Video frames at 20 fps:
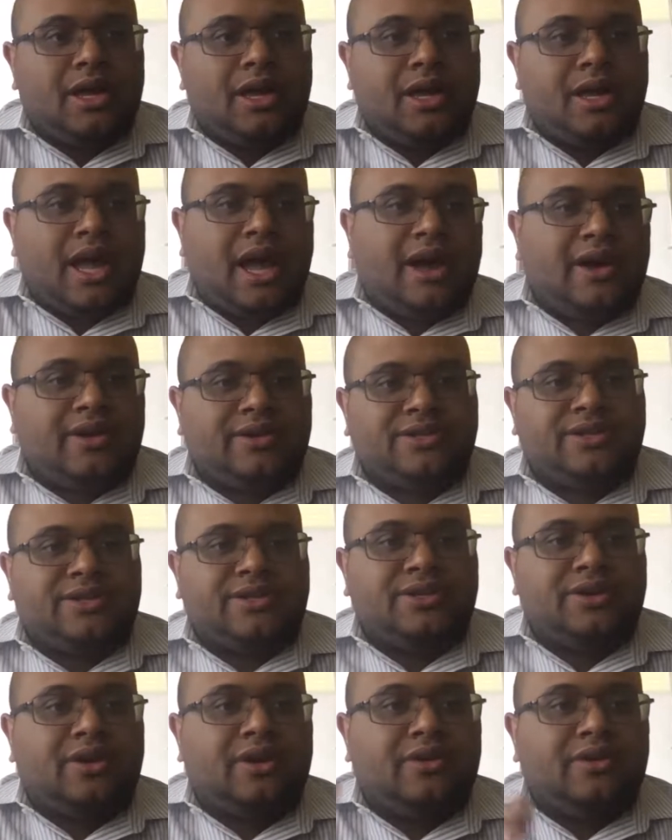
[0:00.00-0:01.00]
I also
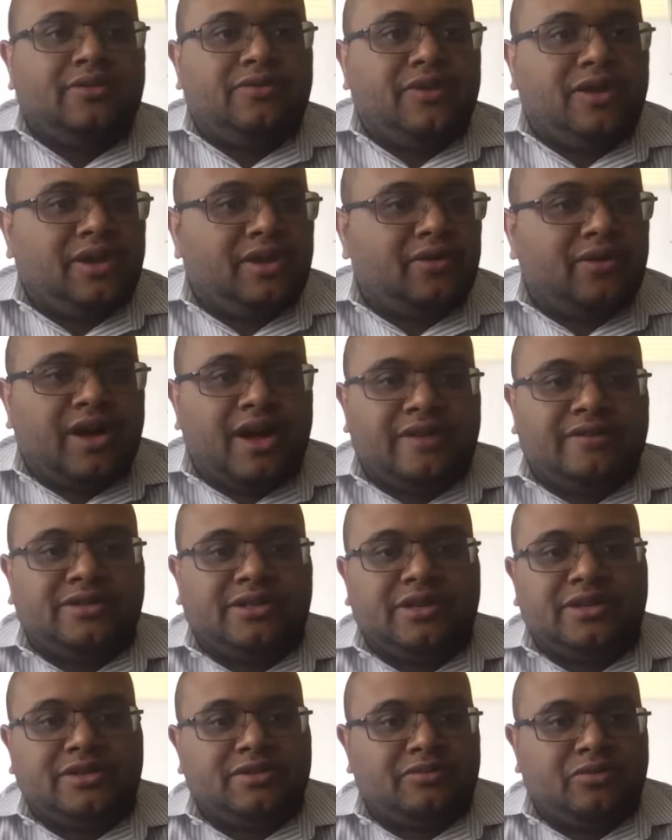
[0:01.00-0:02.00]
saw the video. Obviously,
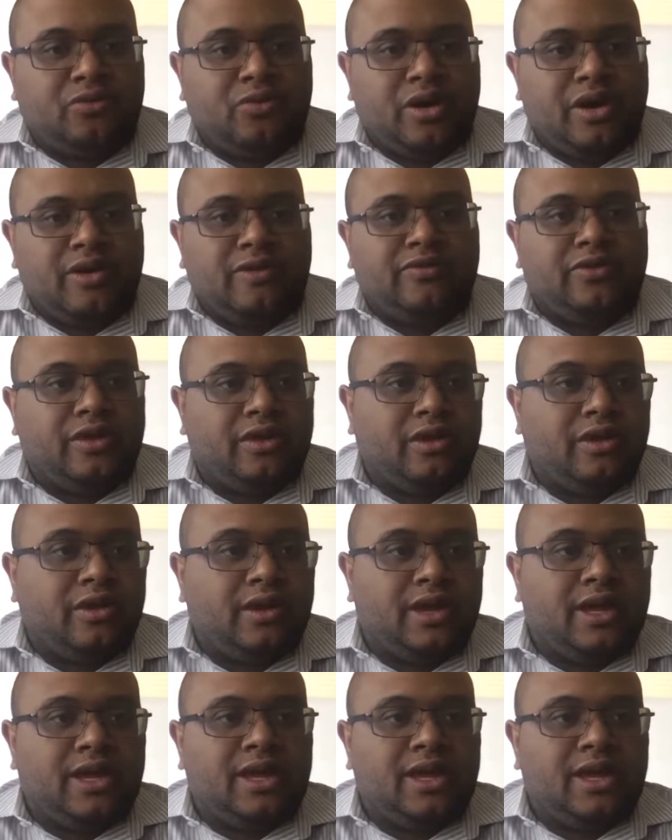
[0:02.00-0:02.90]
I'm aware of the